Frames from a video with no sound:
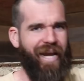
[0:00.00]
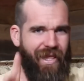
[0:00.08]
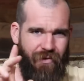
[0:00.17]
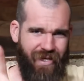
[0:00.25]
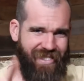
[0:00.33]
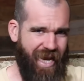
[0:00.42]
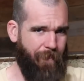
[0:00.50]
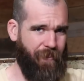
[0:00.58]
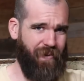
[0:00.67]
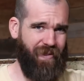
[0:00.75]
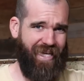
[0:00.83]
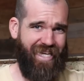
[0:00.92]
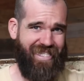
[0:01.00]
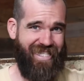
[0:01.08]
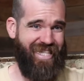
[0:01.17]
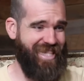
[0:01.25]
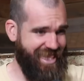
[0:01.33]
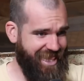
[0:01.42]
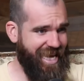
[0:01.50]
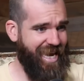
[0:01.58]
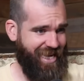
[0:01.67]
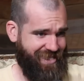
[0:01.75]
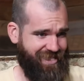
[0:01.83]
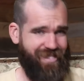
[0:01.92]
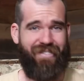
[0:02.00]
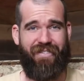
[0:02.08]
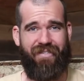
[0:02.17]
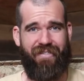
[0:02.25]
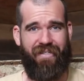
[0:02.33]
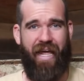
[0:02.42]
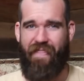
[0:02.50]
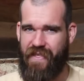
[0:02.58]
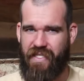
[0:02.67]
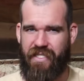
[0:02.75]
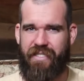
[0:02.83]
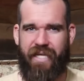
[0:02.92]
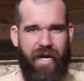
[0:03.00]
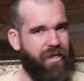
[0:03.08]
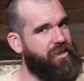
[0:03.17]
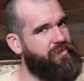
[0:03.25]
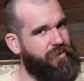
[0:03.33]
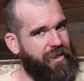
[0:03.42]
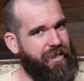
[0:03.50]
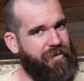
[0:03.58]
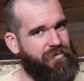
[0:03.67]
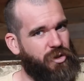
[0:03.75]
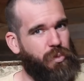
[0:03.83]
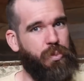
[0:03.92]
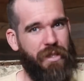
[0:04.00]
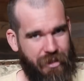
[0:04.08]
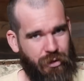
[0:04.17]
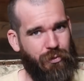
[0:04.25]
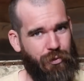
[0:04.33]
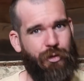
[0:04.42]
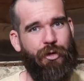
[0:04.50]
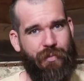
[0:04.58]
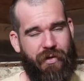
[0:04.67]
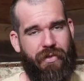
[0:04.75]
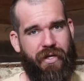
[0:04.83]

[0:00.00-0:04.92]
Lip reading: Another example is this. And this is going to really split the room, I